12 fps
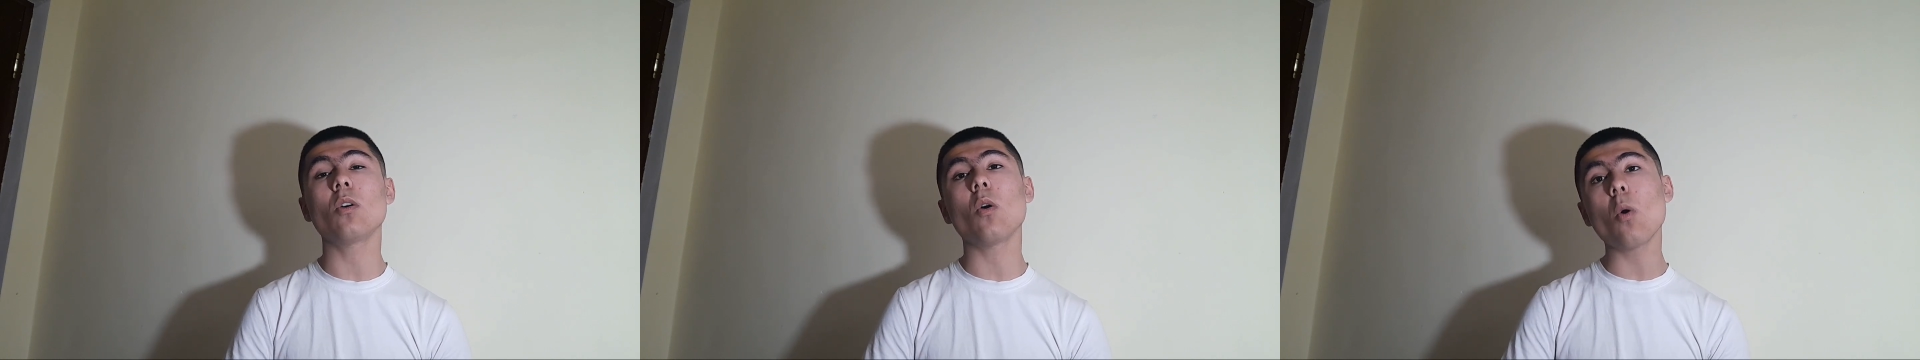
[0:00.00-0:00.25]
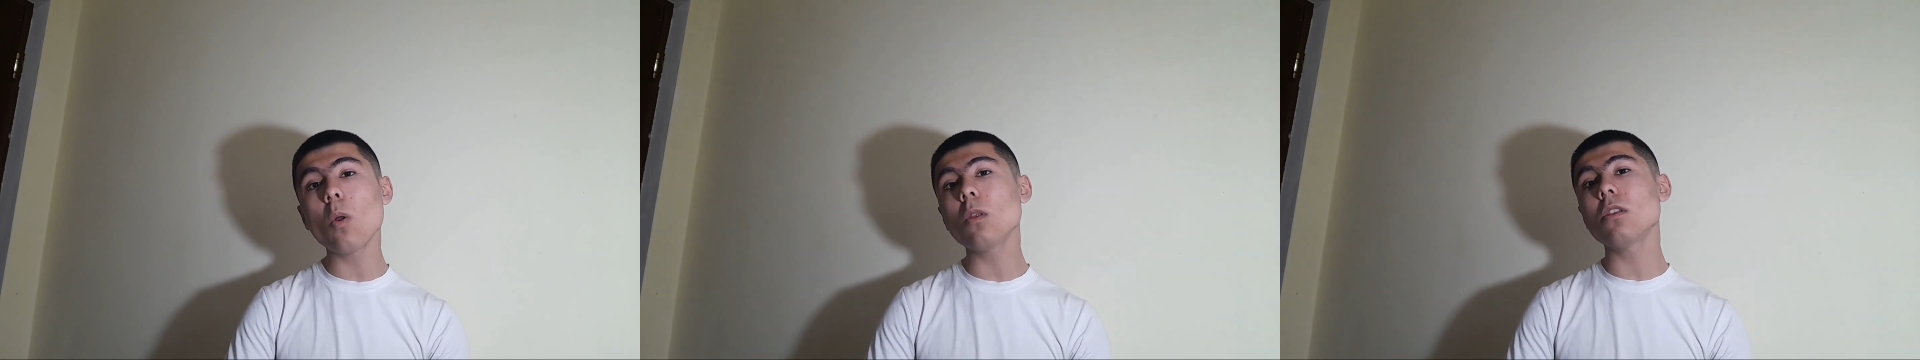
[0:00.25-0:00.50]

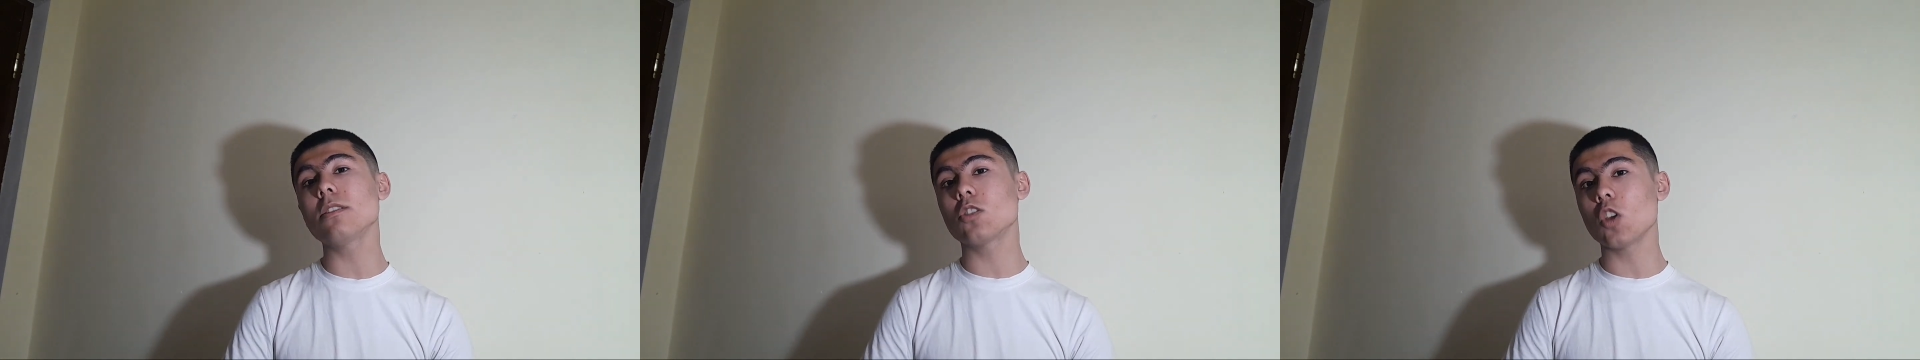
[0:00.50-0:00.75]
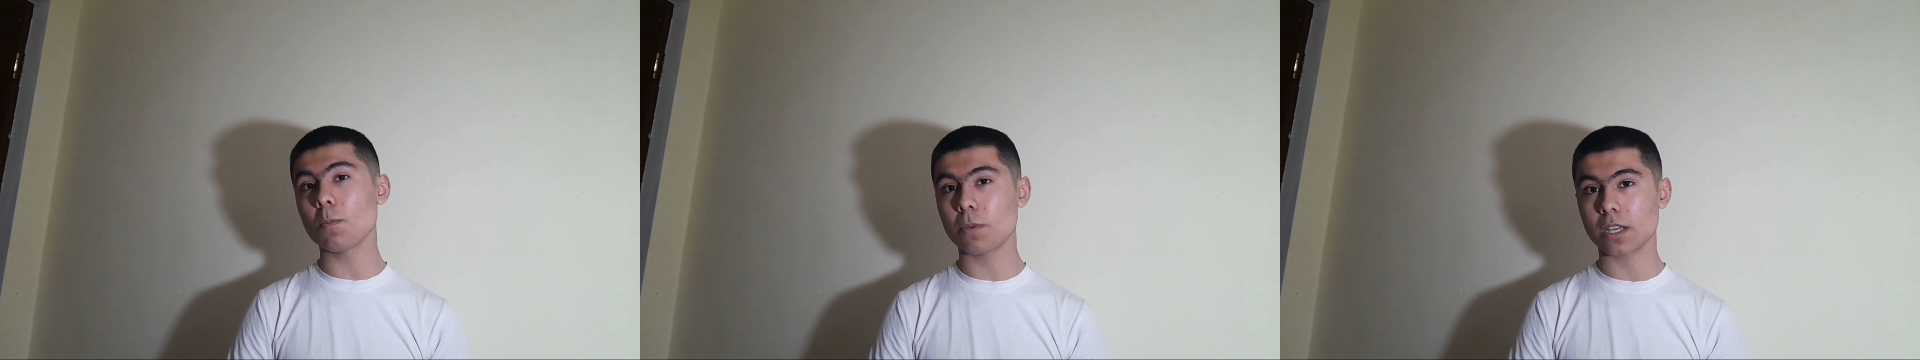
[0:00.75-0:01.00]
all the
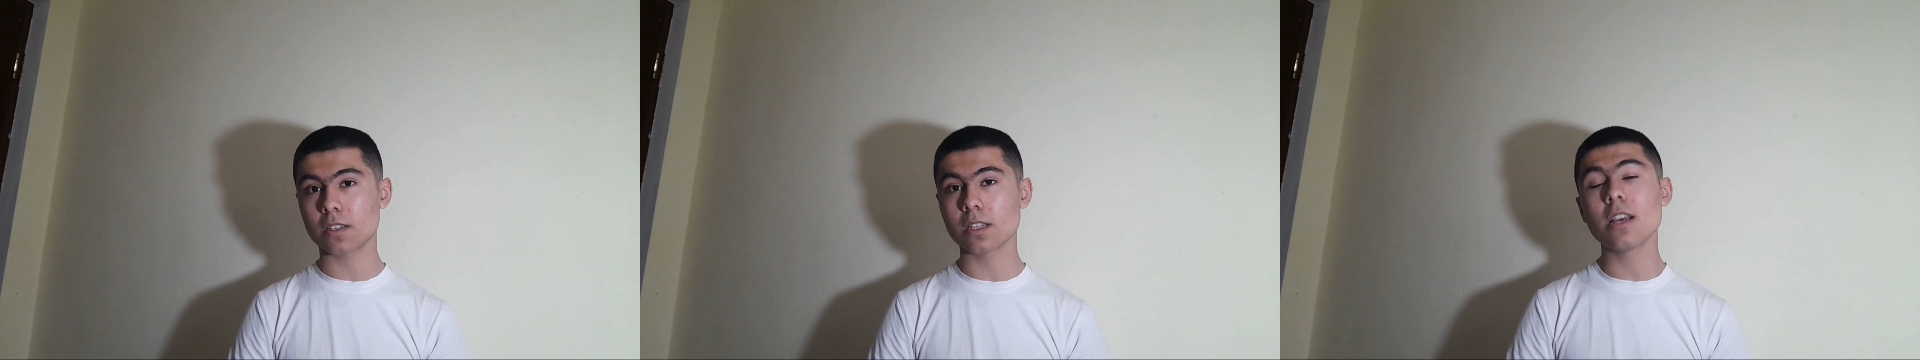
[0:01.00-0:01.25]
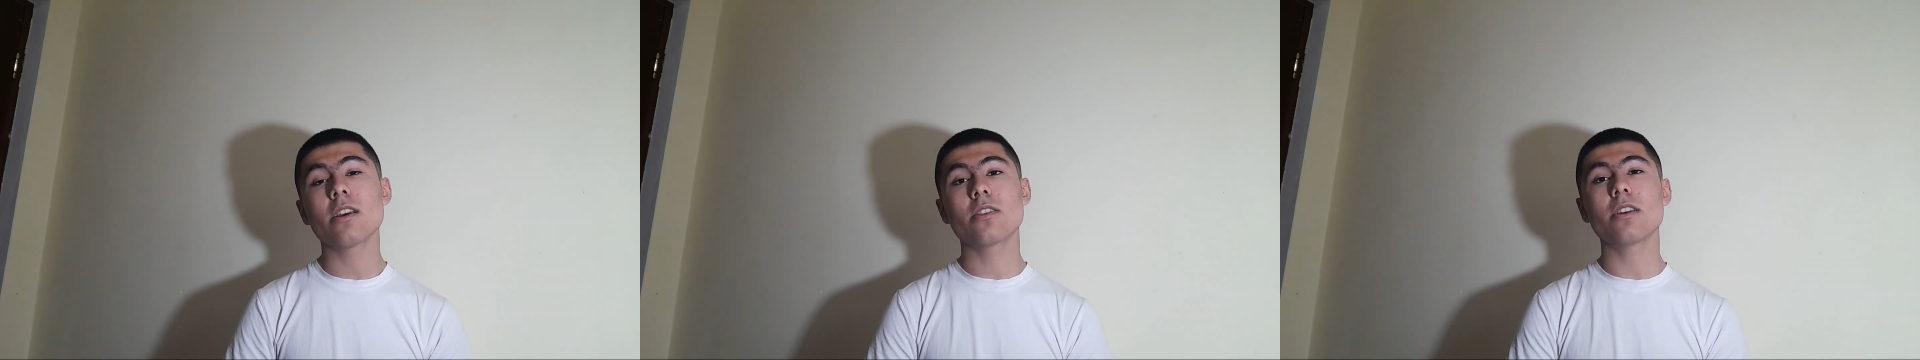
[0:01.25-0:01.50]
topics
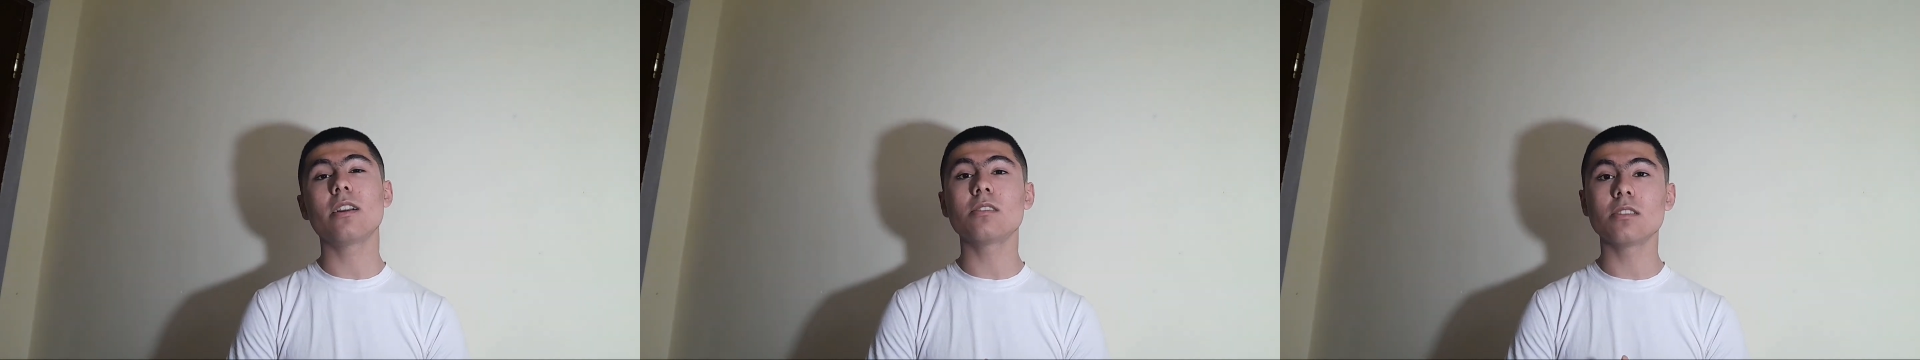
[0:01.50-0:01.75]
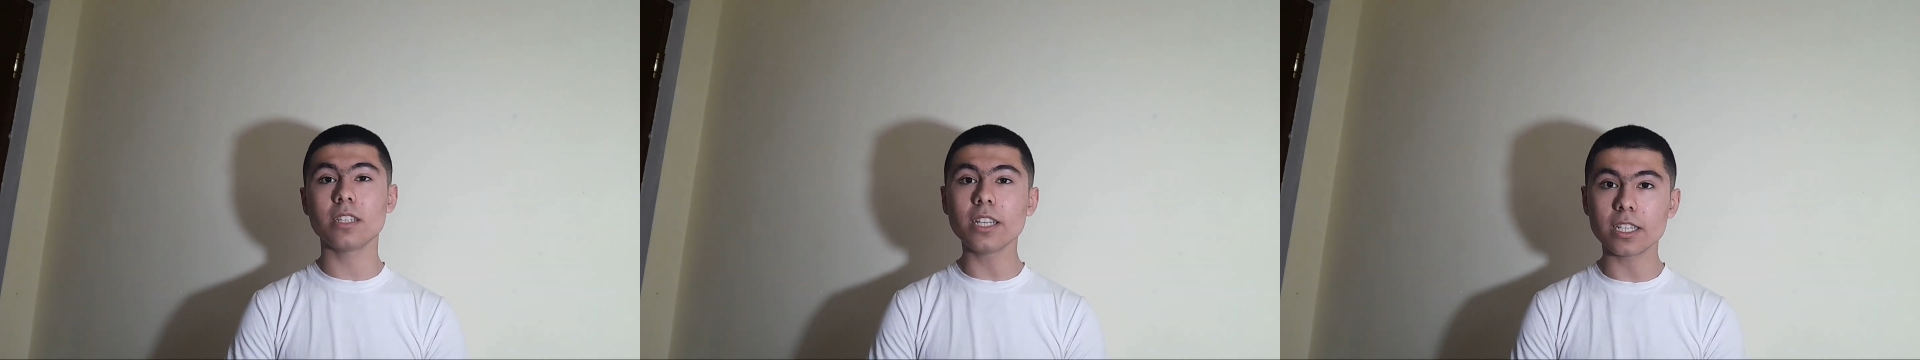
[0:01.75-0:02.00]
that are
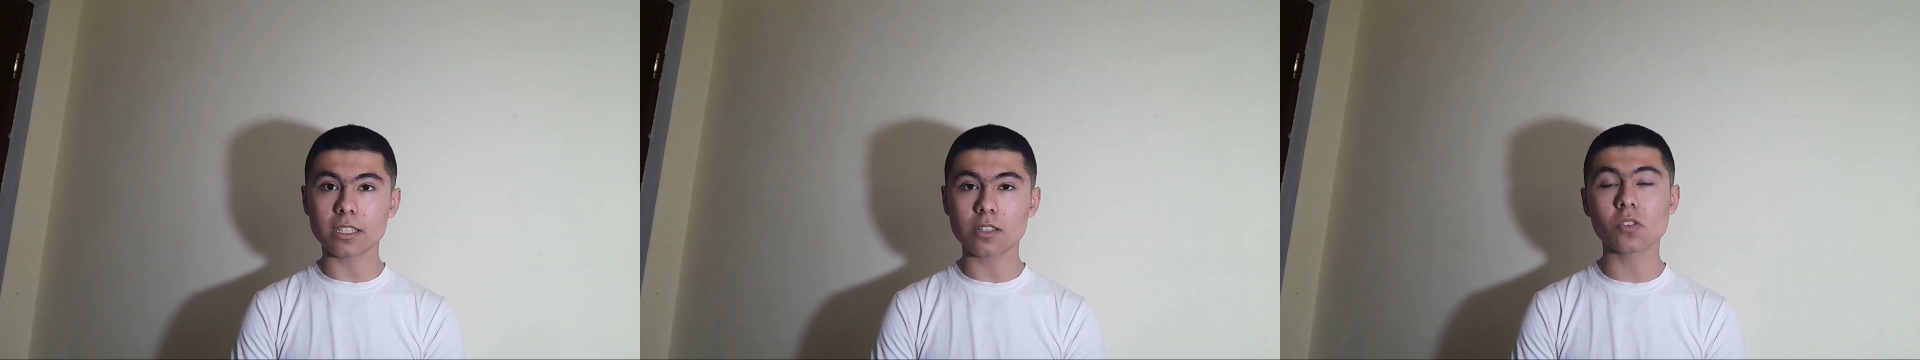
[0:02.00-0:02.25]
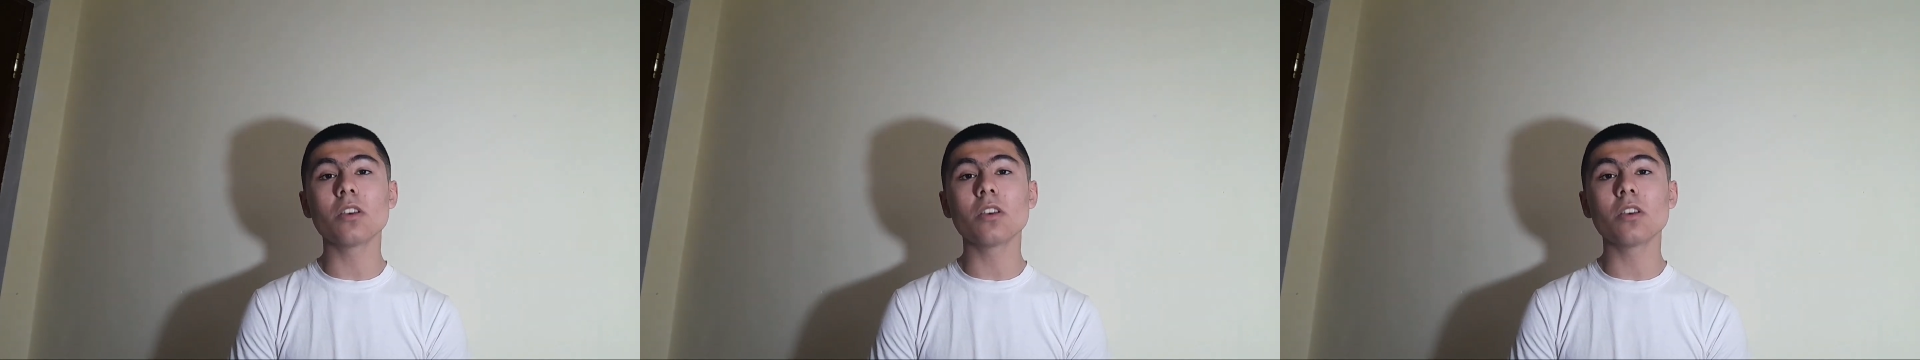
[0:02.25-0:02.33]
needed